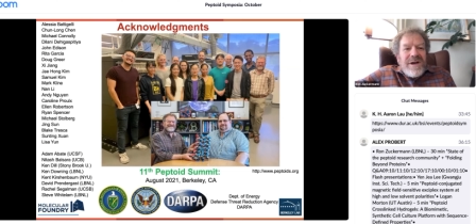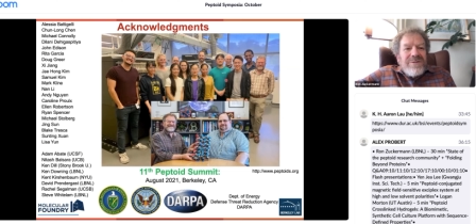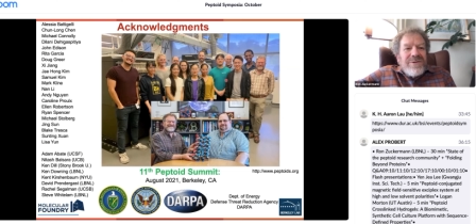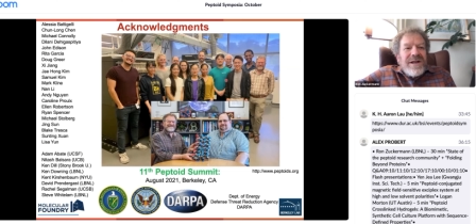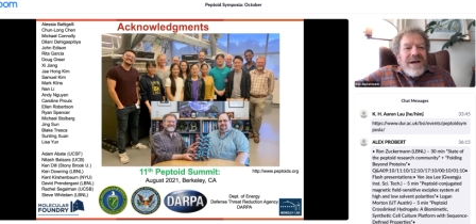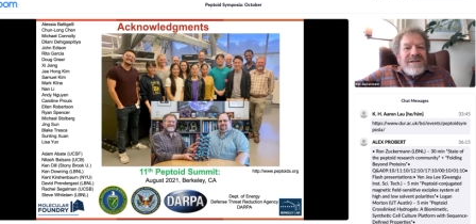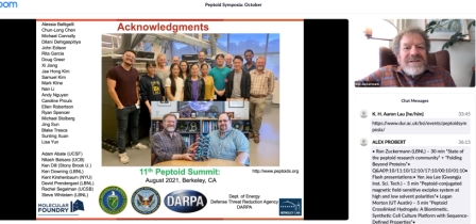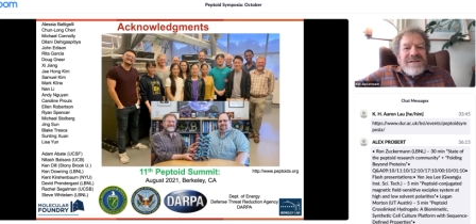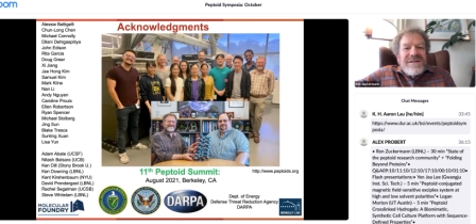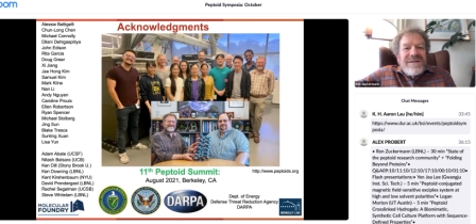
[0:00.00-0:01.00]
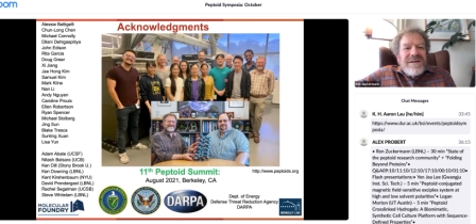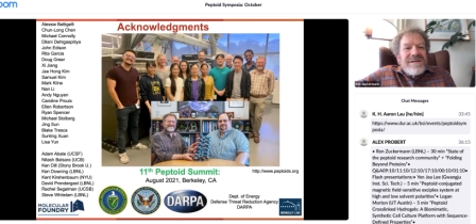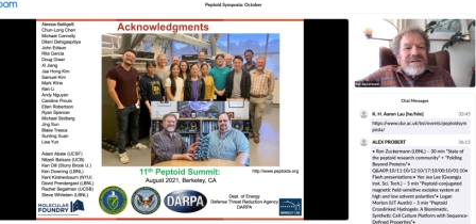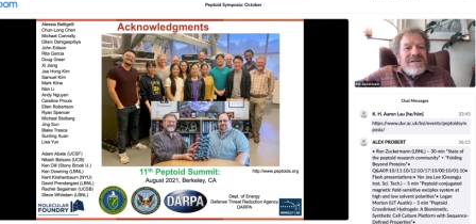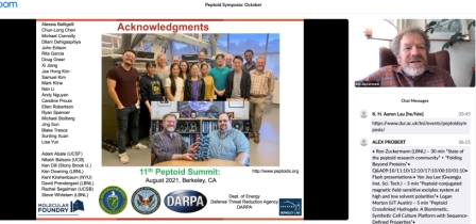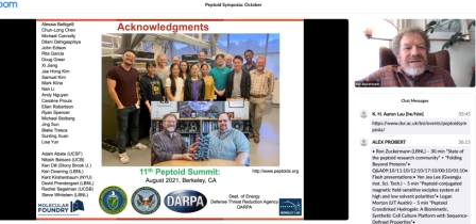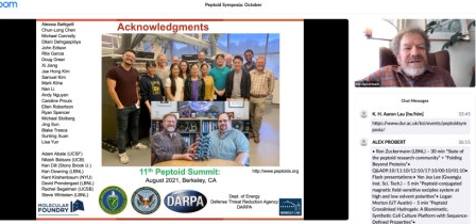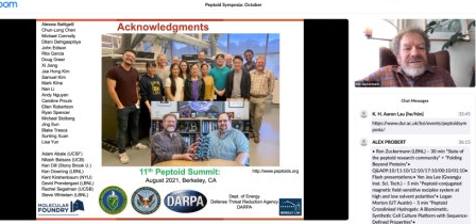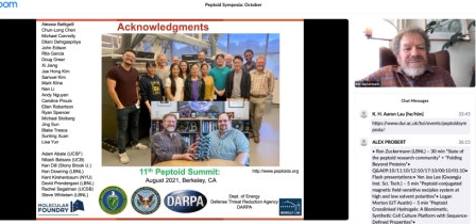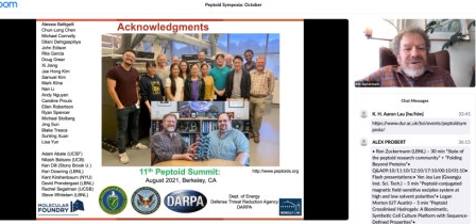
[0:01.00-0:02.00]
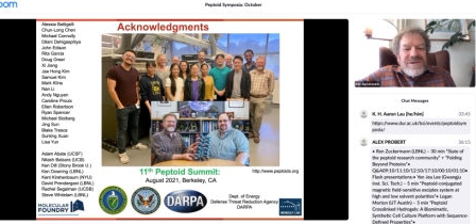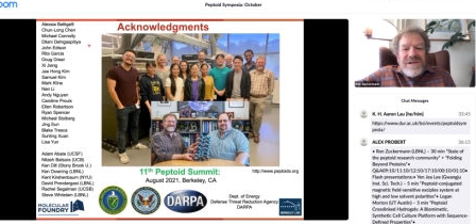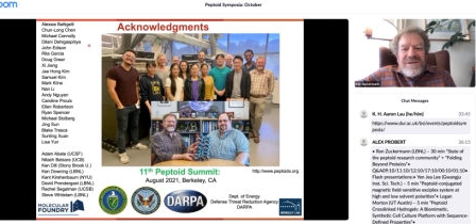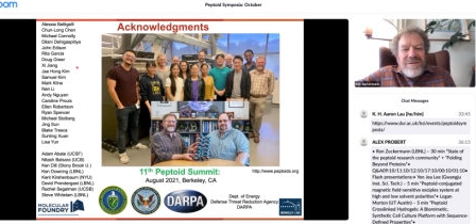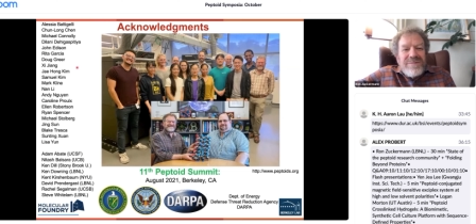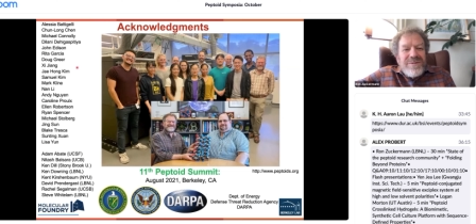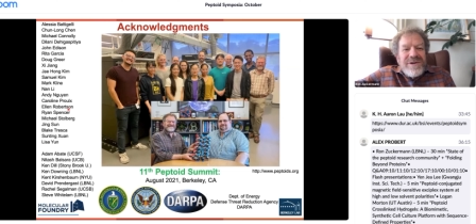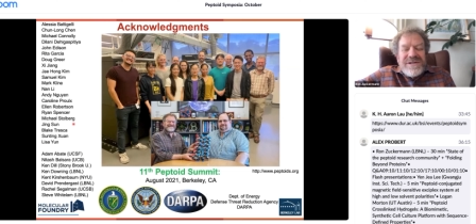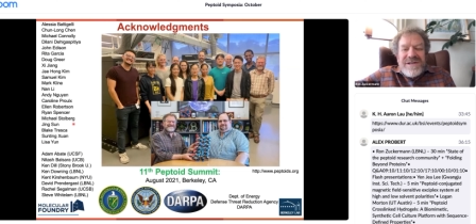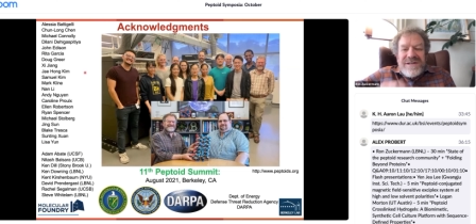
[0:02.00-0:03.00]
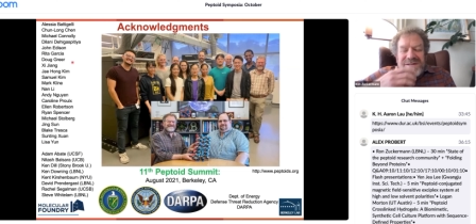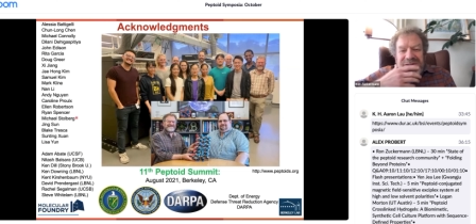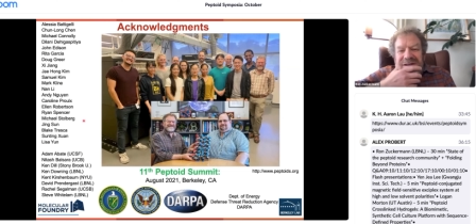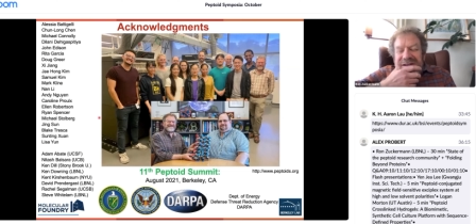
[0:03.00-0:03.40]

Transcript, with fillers: I realize this list is mostly from recent